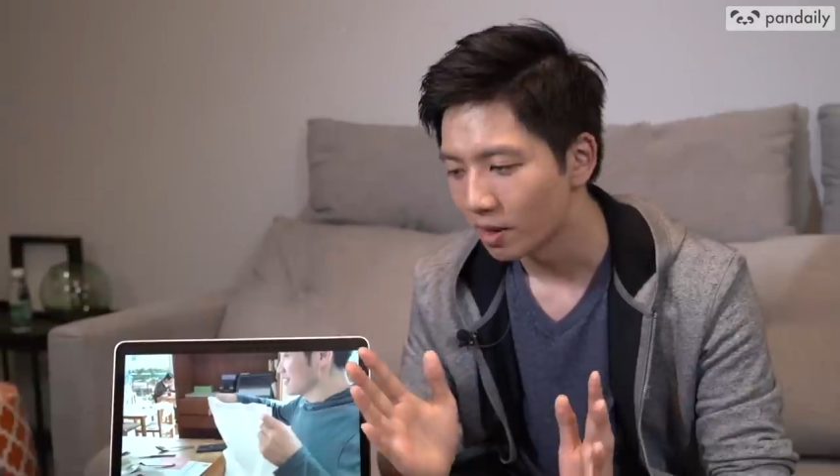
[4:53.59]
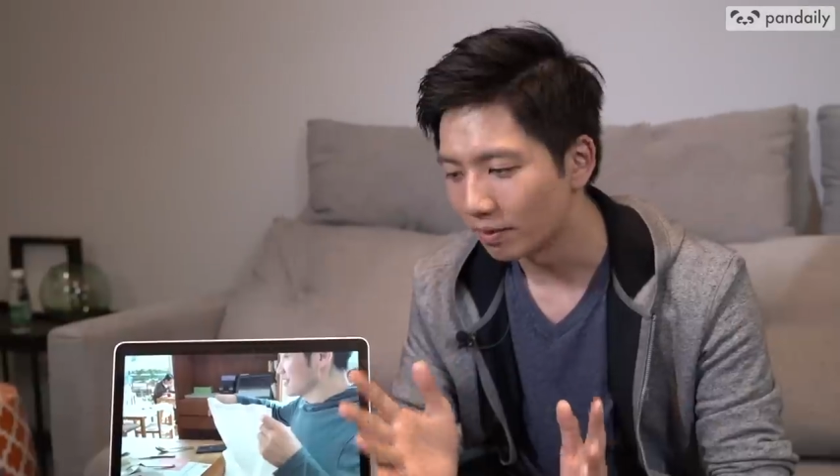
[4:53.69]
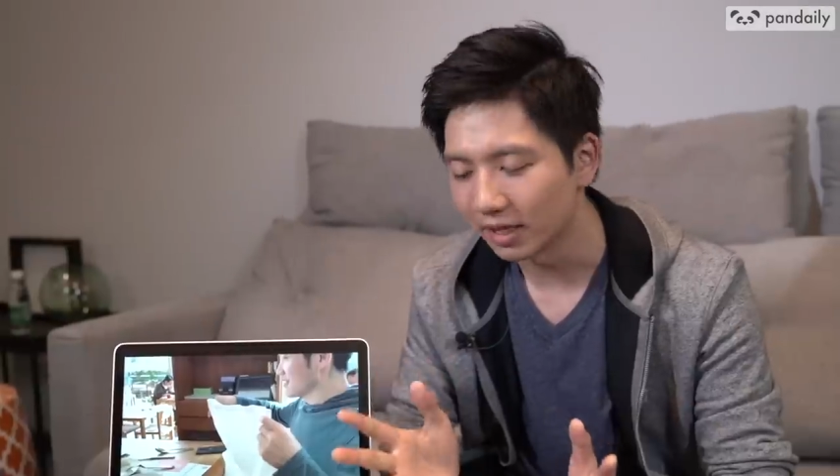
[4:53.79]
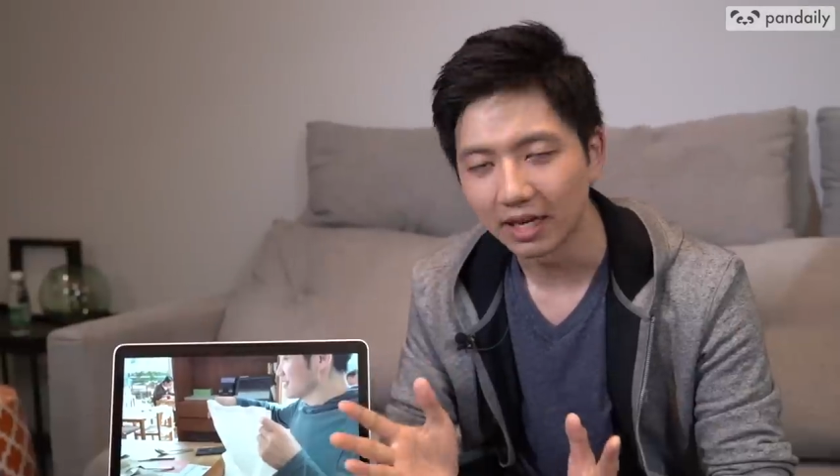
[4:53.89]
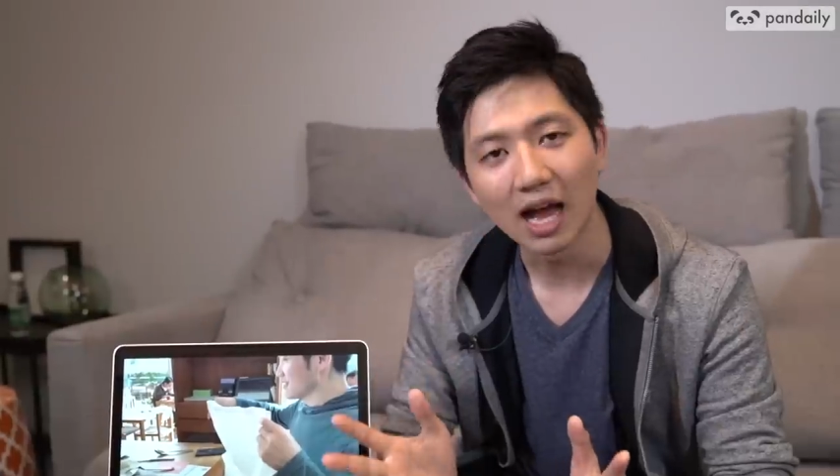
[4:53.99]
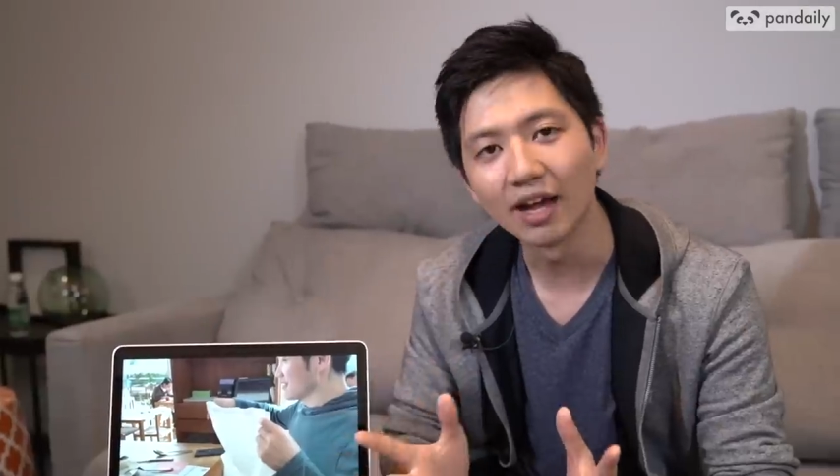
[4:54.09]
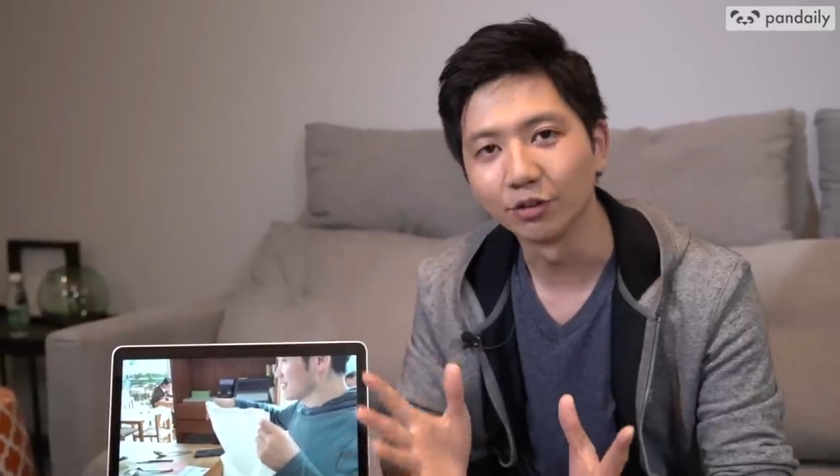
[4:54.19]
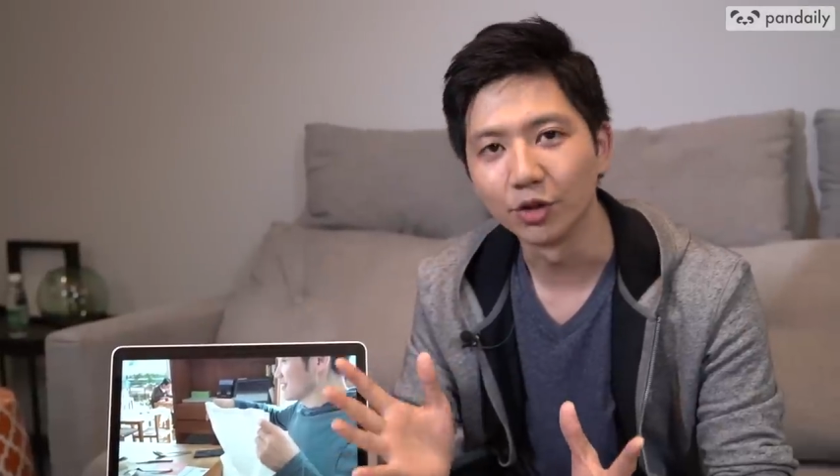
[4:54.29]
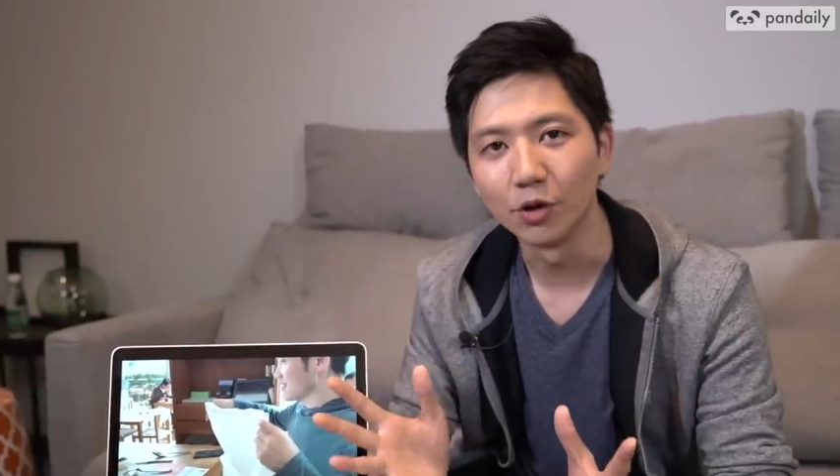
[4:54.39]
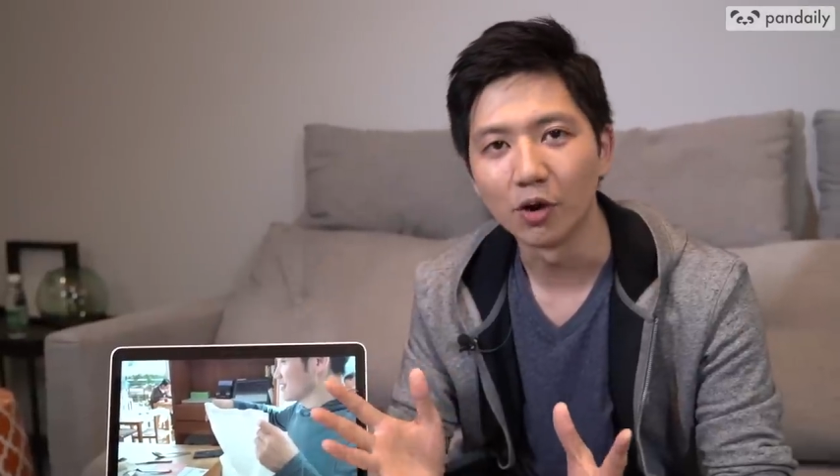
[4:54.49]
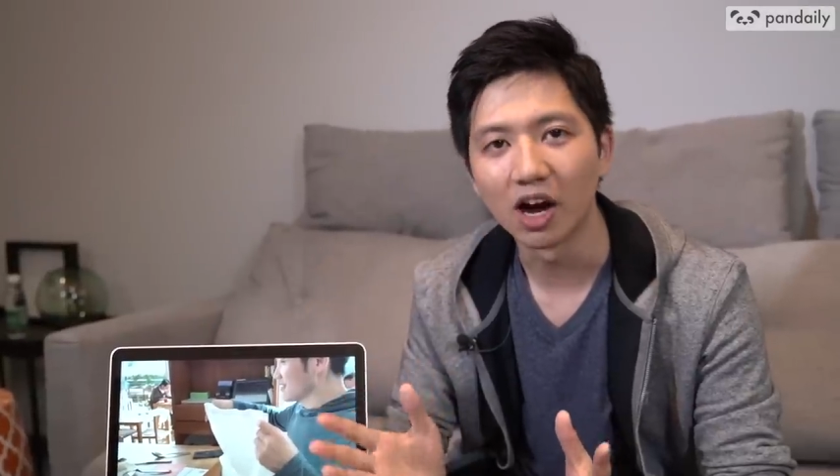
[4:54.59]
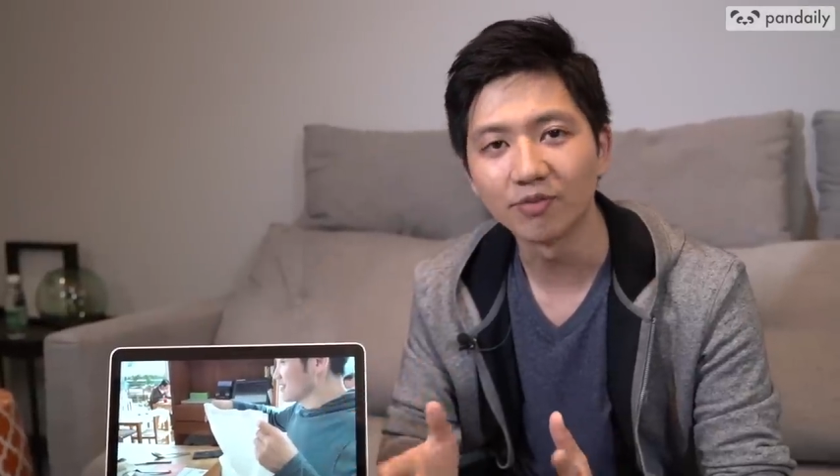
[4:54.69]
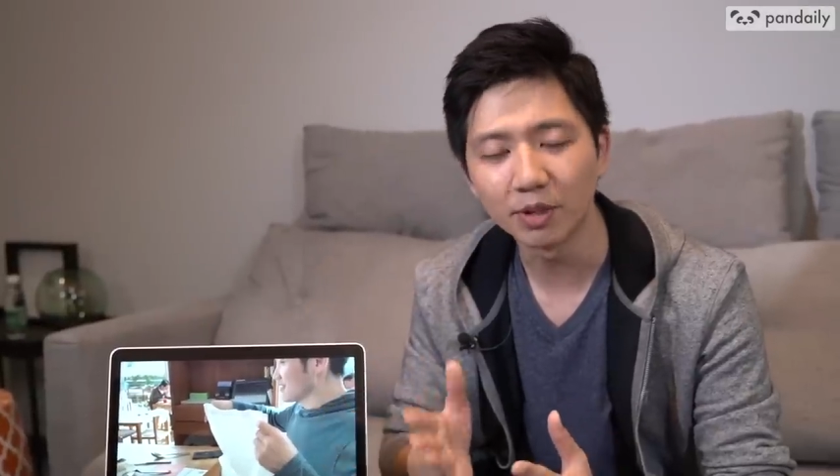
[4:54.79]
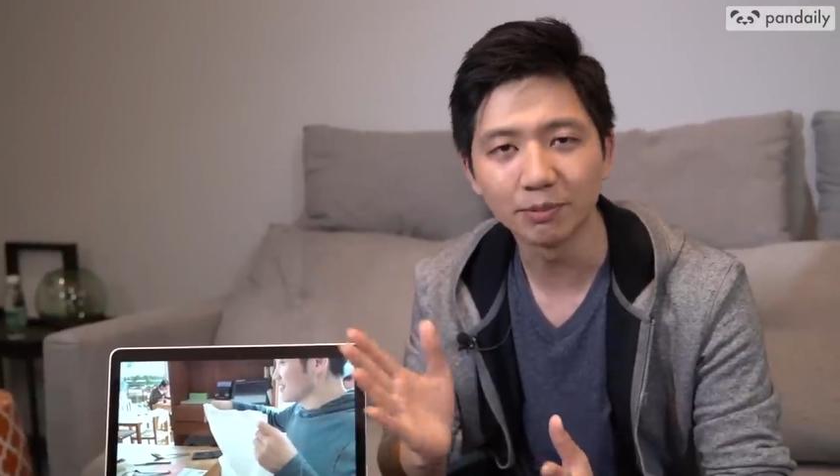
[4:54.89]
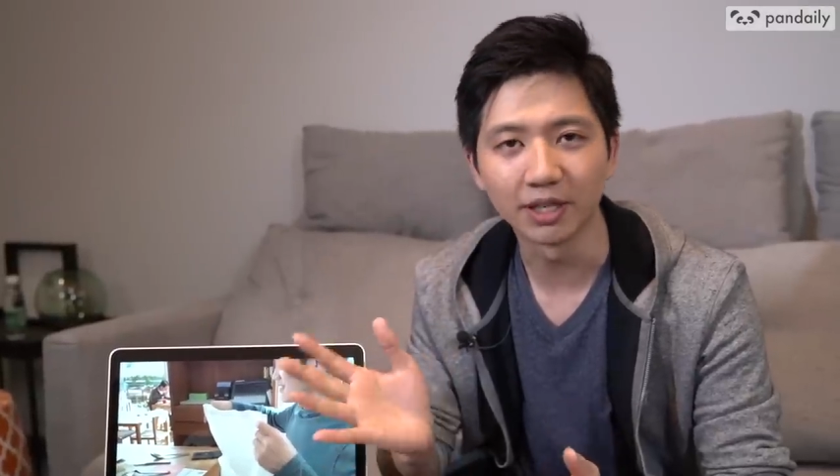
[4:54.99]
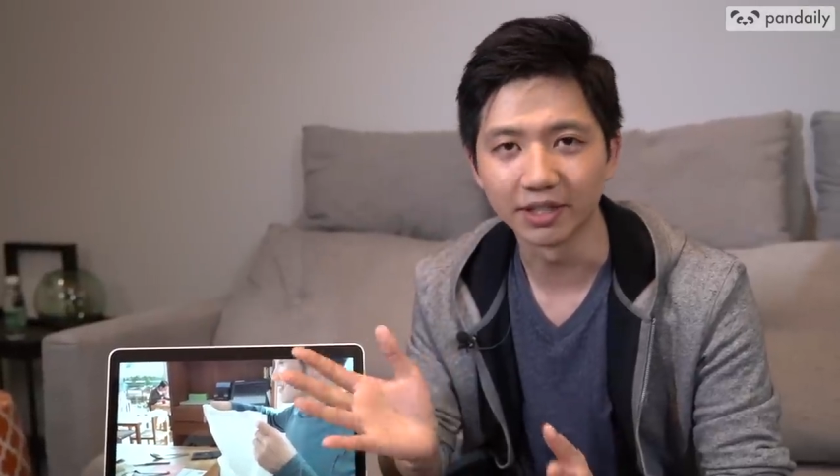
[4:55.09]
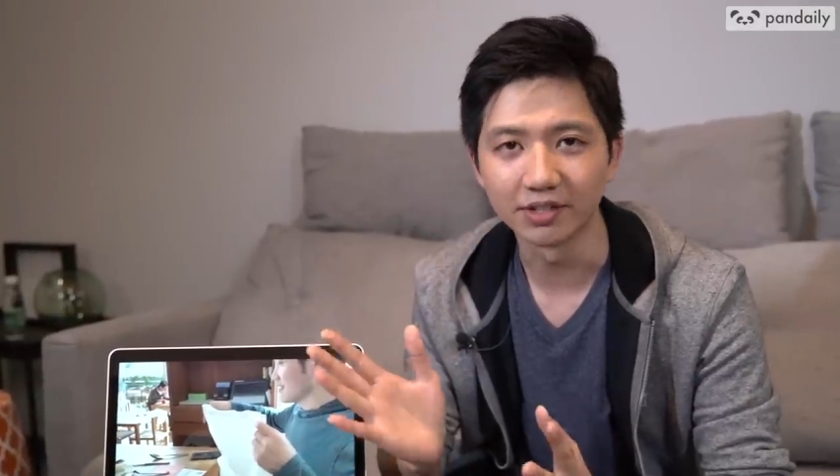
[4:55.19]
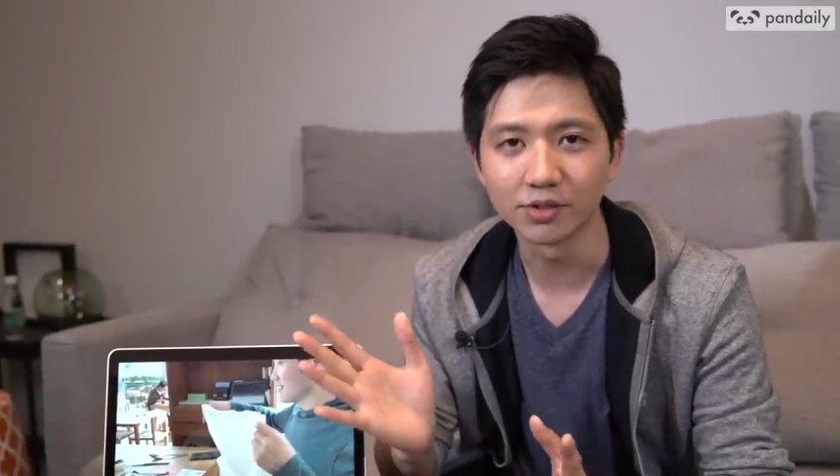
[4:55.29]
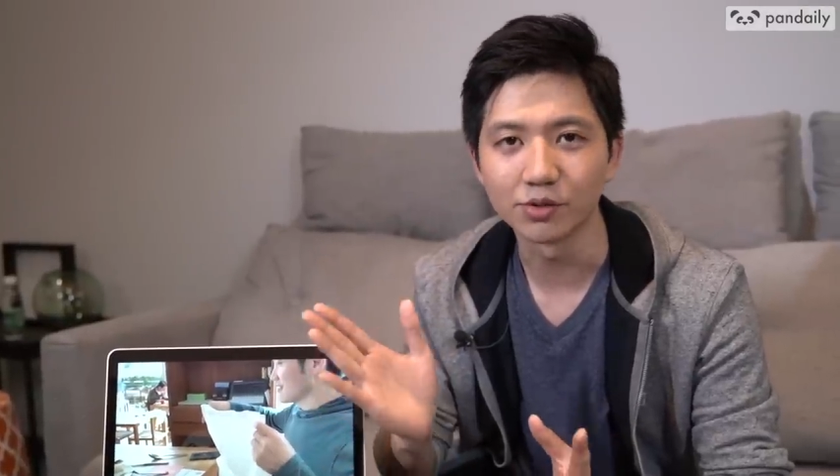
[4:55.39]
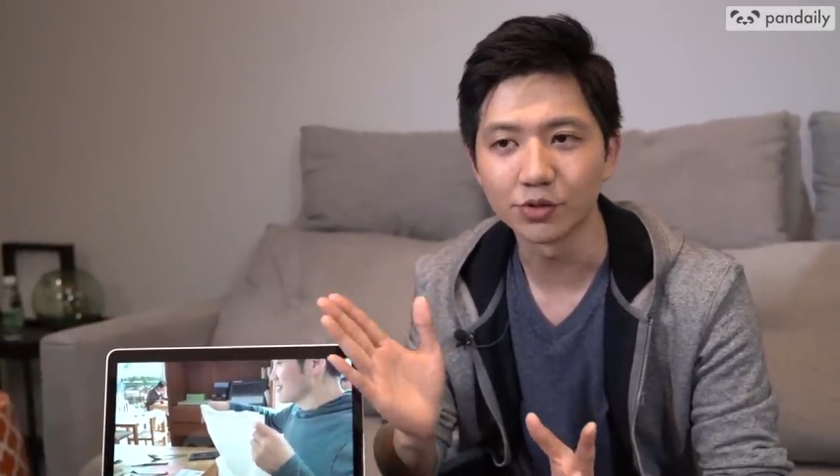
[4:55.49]
But I don't know, I've made my
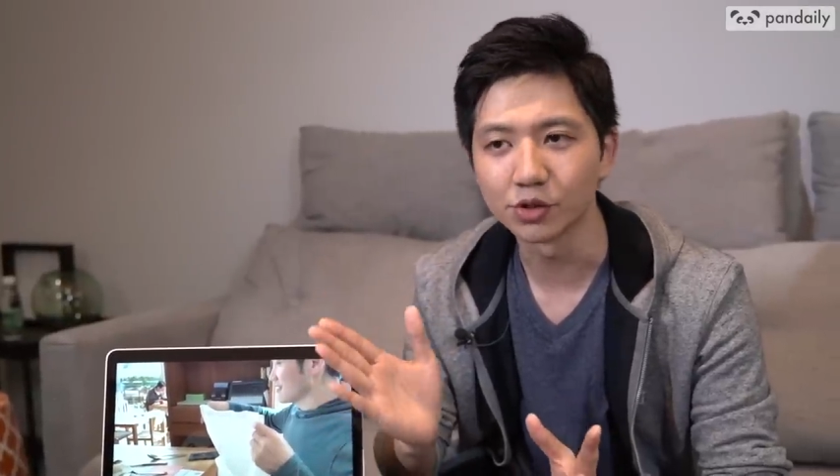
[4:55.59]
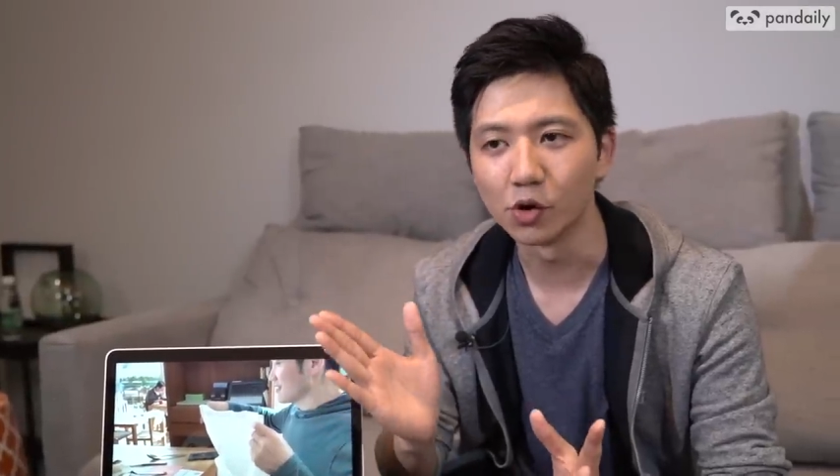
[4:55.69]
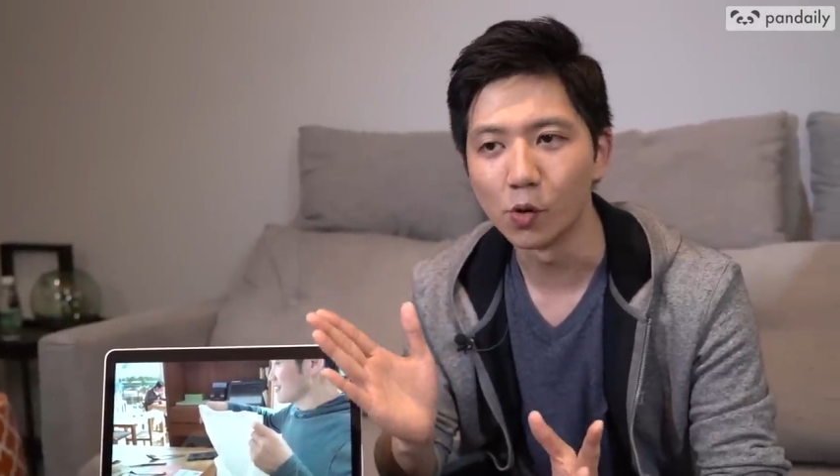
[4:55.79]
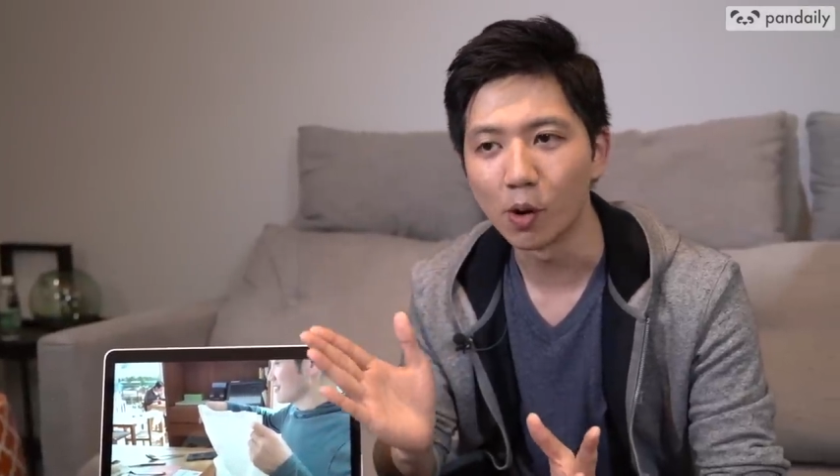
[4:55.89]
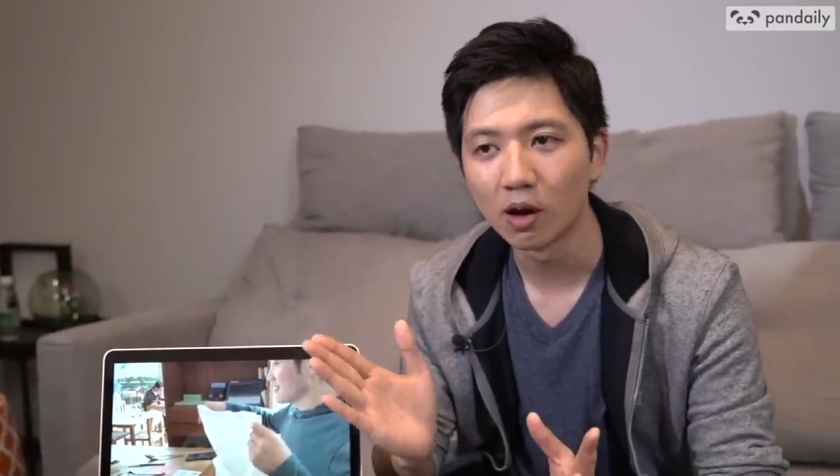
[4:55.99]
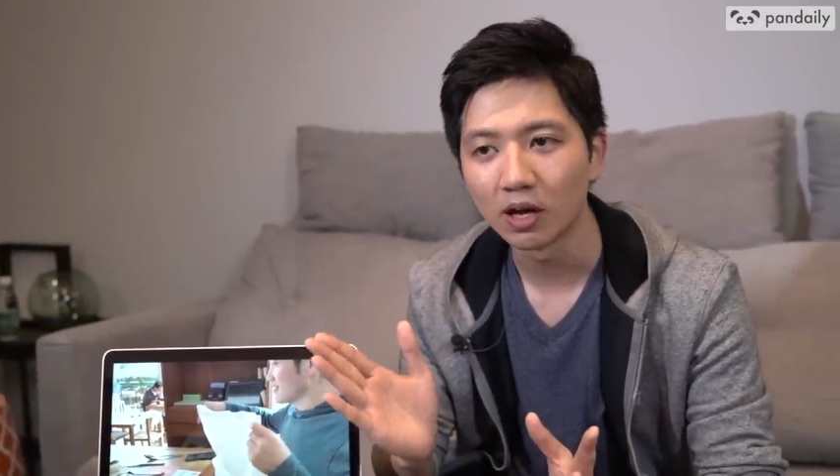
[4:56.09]
guesses, so